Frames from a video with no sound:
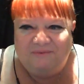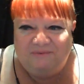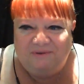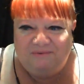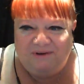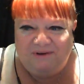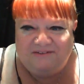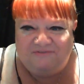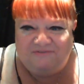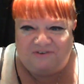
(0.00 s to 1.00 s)
when we went
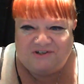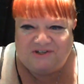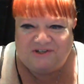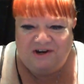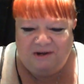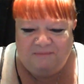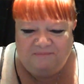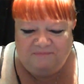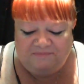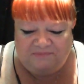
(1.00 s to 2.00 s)
the first
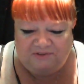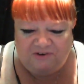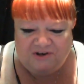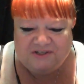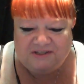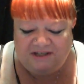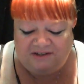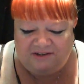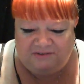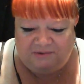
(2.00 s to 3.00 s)
time, the first
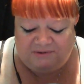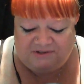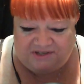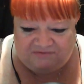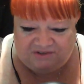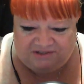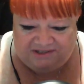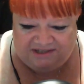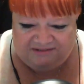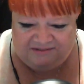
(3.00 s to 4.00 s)
litter, there were 7
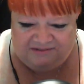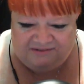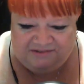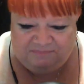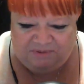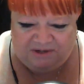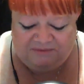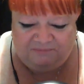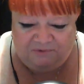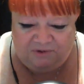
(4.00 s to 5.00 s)
kittens, but
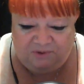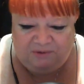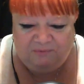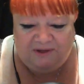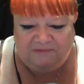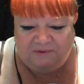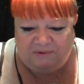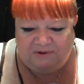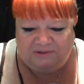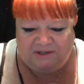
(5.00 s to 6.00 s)
when we went, there
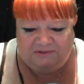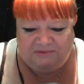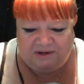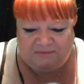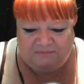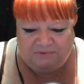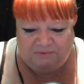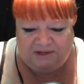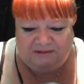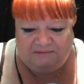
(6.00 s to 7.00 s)
were only
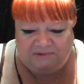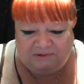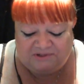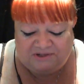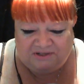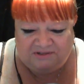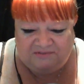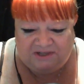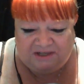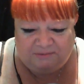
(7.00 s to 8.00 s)
3 that were still
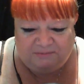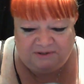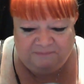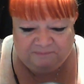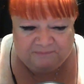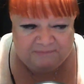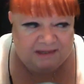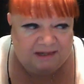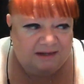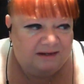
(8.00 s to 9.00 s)
available.
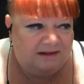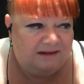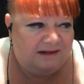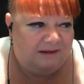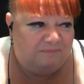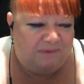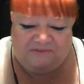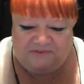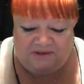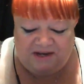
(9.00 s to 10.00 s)
And
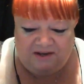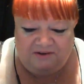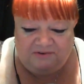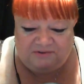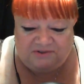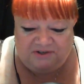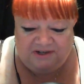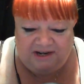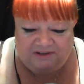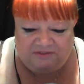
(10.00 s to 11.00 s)
Beth's like, oh, so you're
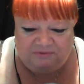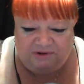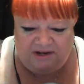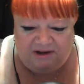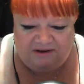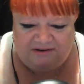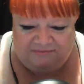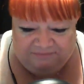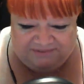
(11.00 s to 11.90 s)
getting 3, huh?